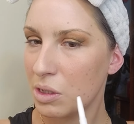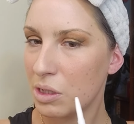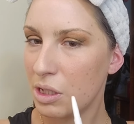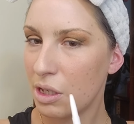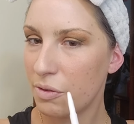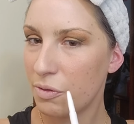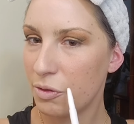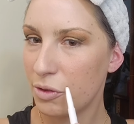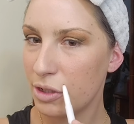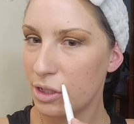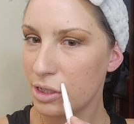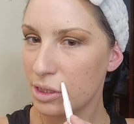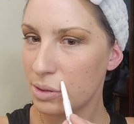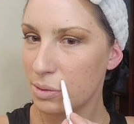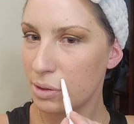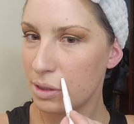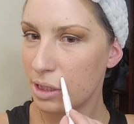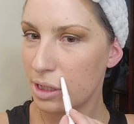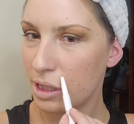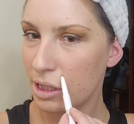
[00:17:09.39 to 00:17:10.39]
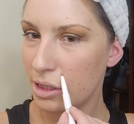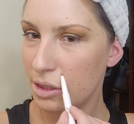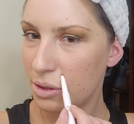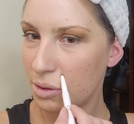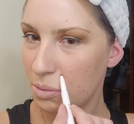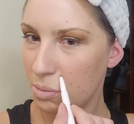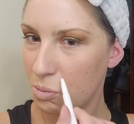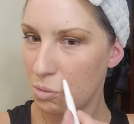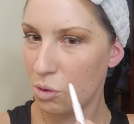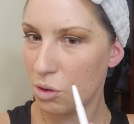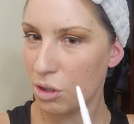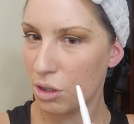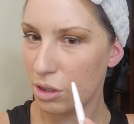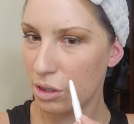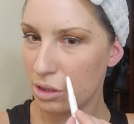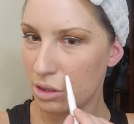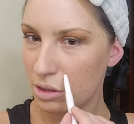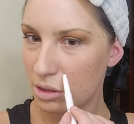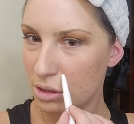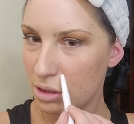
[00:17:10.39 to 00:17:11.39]
Now for this one, I do
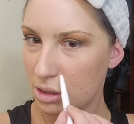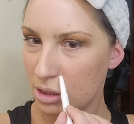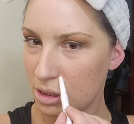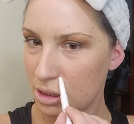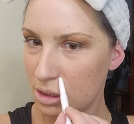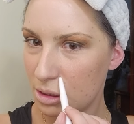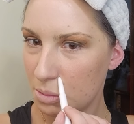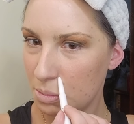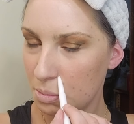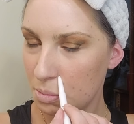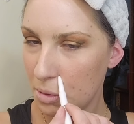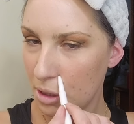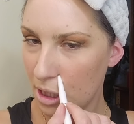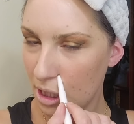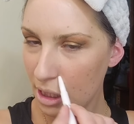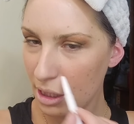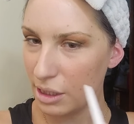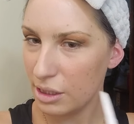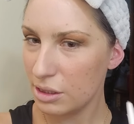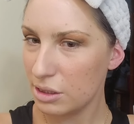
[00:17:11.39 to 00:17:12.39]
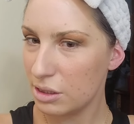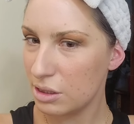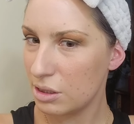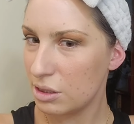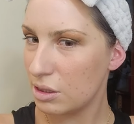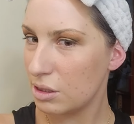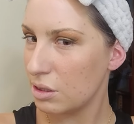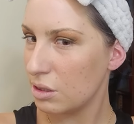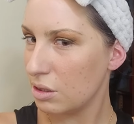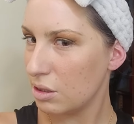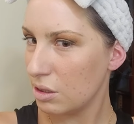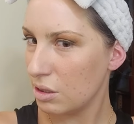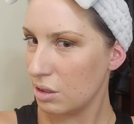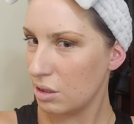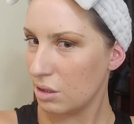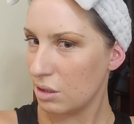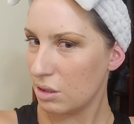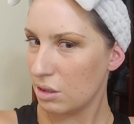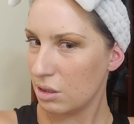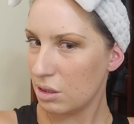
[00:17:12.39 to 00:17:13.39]
more spots,
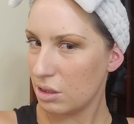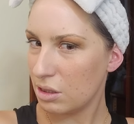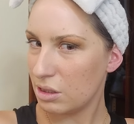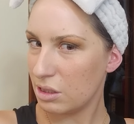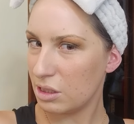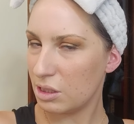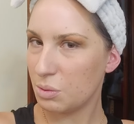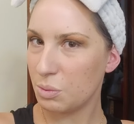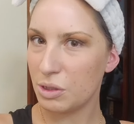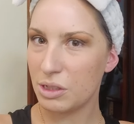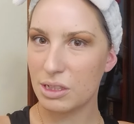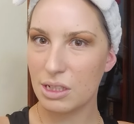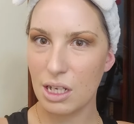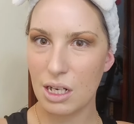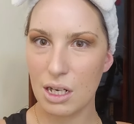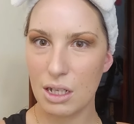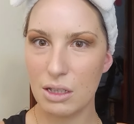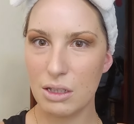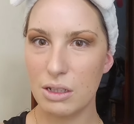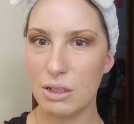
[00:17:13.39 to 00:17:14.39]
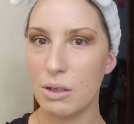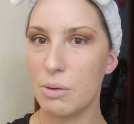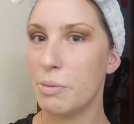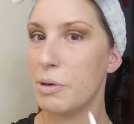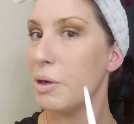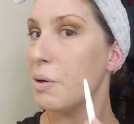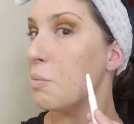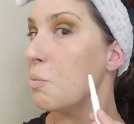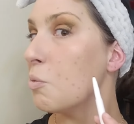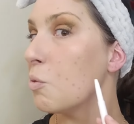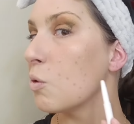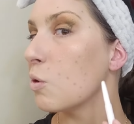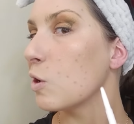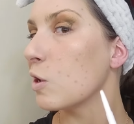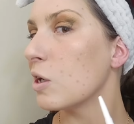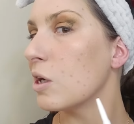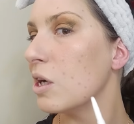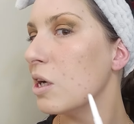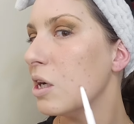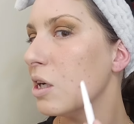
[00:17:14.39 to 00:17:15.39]
because this one's got a little bit
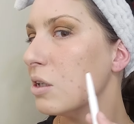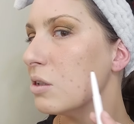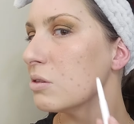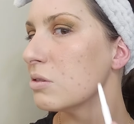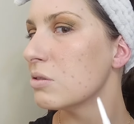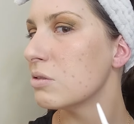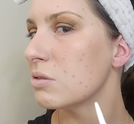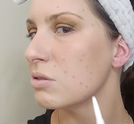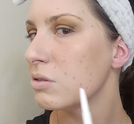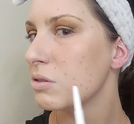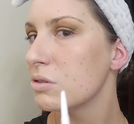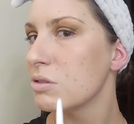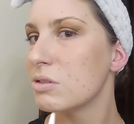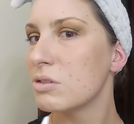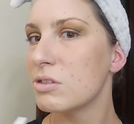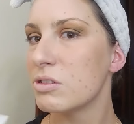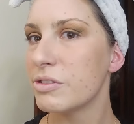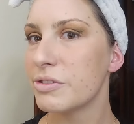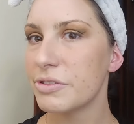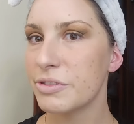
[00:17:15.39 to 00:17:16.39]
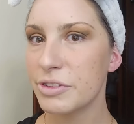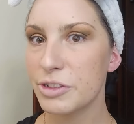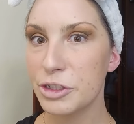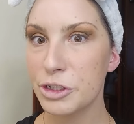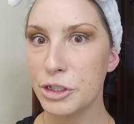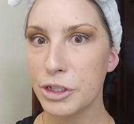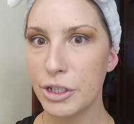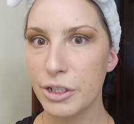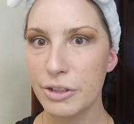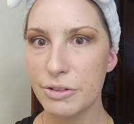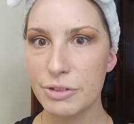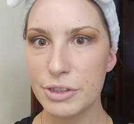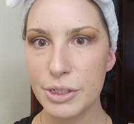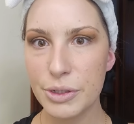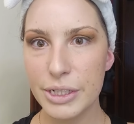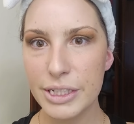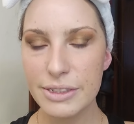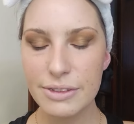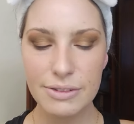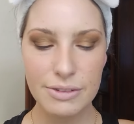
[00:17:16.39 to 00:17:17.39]
more curve
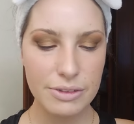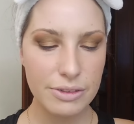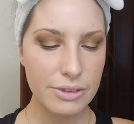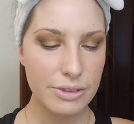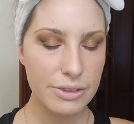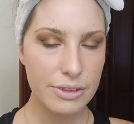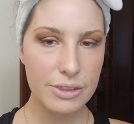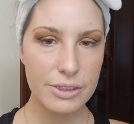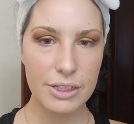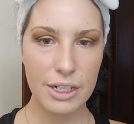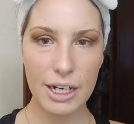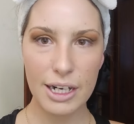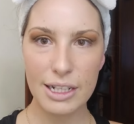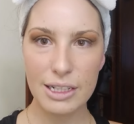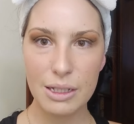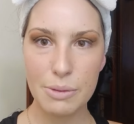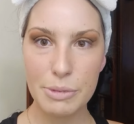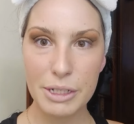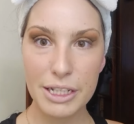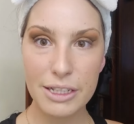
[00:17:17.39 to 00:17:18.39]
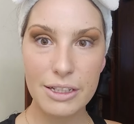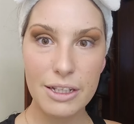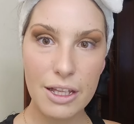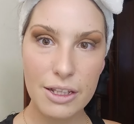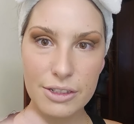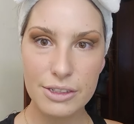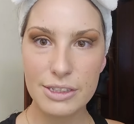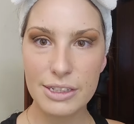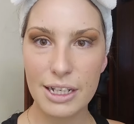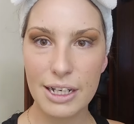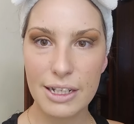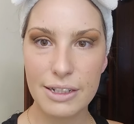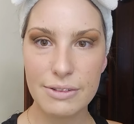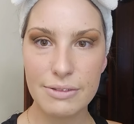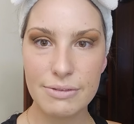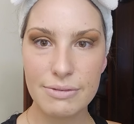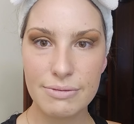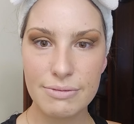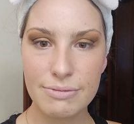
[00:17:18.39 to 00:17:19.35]
to it. Alright, let me get the other side.